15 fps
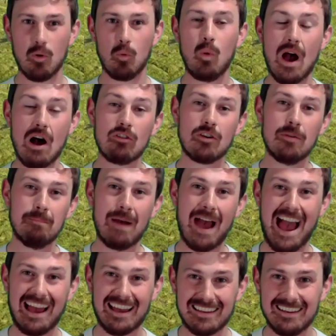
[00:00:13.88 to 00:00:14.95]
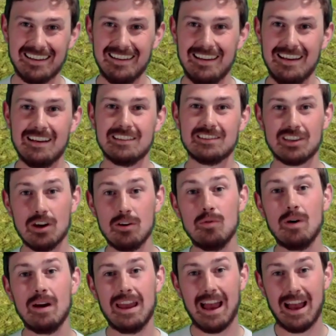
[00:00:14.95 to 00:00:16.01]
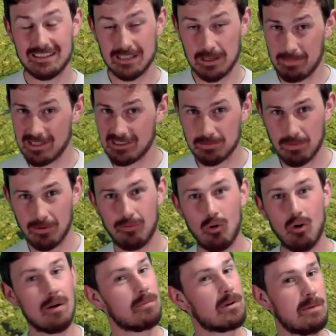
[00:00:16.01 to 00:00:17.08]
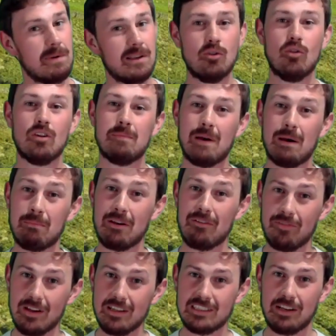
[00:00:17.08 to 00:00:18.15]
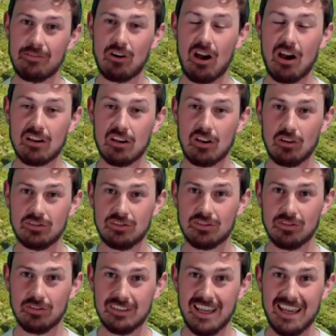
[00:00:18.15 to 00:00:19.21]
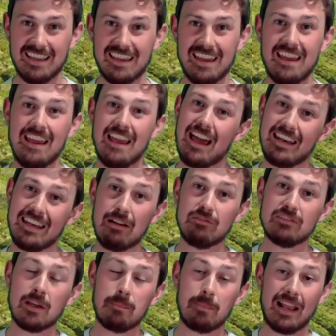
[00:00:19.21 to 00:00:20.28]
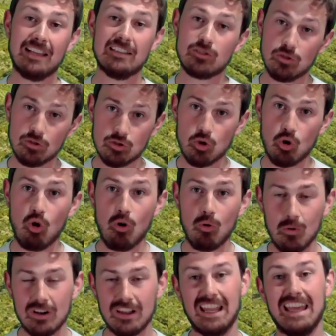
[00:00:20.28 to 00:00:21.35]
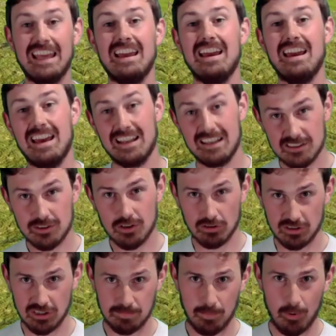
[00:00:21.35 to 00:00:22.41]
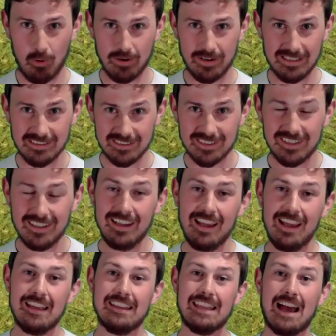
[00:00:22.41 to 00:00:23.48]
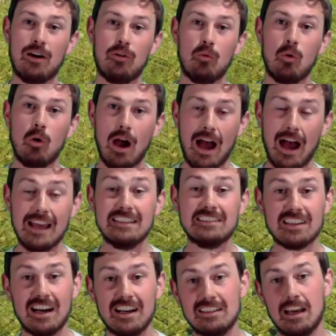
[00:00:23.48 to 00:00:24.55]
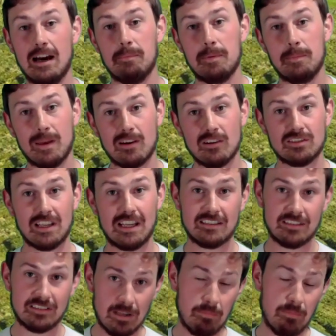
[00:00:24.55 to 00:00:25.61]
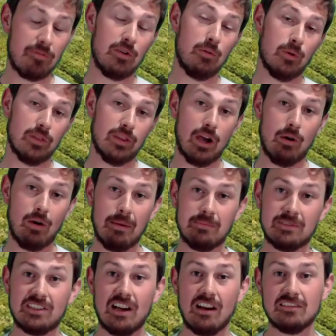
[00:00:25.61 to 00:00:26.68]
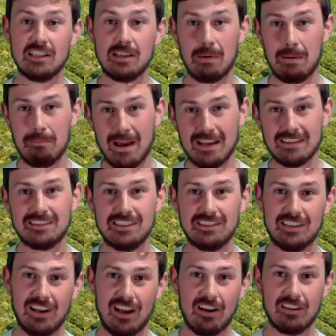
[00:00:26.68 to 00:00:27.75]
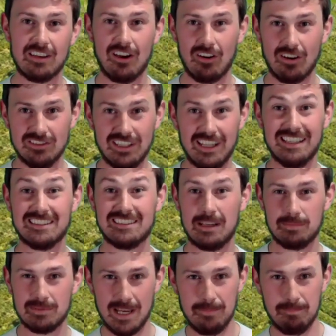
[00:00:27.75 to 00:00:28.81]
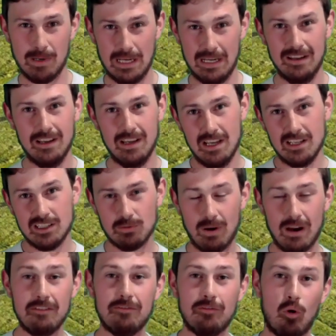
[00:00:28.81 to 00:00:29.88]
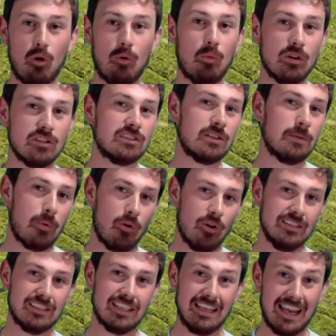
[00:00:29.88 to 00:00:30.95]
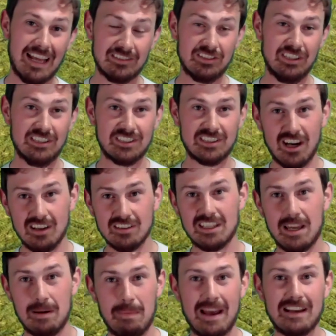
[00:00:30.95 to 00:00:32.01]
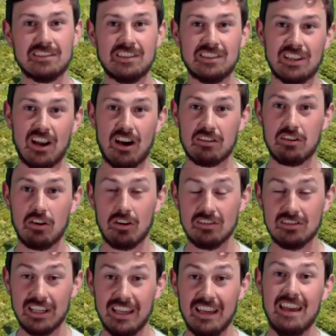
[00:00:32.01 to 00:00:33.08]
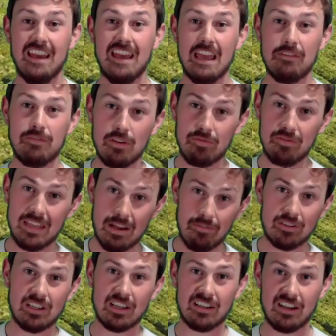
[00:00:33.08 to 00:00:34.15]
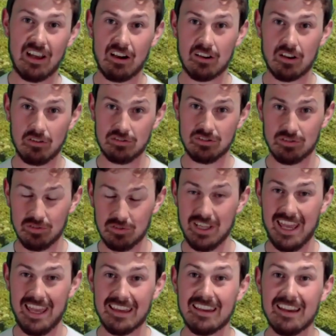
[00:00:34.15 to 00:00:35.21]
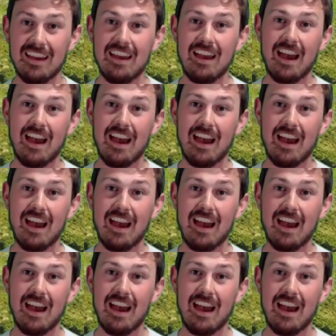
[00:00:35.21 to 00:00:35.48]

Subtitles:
Welcome back. So, as I mentioned before, I'm going to be talking about my first ever archaeological dig, and that was at a place called Tor Woodley in the Scottish Borders. Now, I signed up because, as some of you will know, I'm starting my Master's in Archaeology in September. So I thought, what's the point in actually starting a Master's in Archaeology if you've never done an archaeological dig?